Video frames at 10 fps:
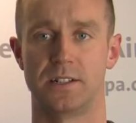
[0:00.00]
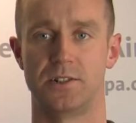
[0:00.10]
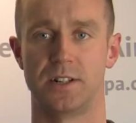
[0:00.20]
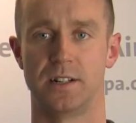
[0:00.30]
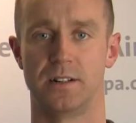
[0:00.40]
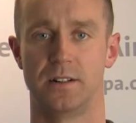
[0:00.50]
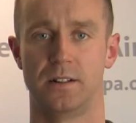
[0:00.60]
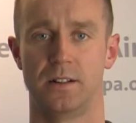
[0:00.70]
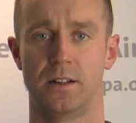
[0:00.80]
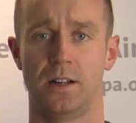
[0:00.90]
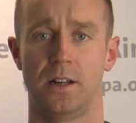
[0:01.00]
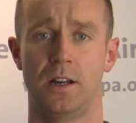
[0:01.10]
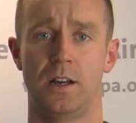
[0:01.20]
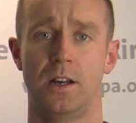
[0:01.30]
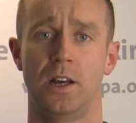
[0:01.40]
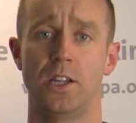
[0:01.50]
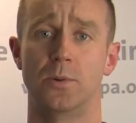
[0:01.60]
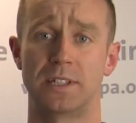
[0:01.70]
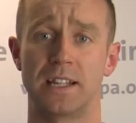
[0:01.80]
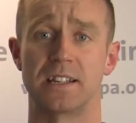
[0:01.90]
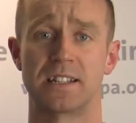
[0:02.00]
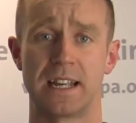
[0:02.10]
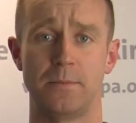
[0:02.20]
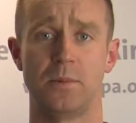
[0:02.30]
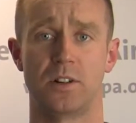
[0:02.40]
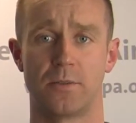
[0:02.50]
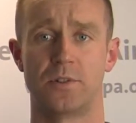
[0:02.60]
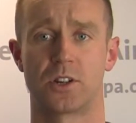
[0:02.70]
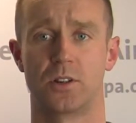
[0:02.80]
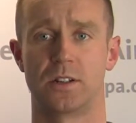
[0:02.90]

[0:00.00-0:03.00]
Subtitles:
training. You will take the same ground school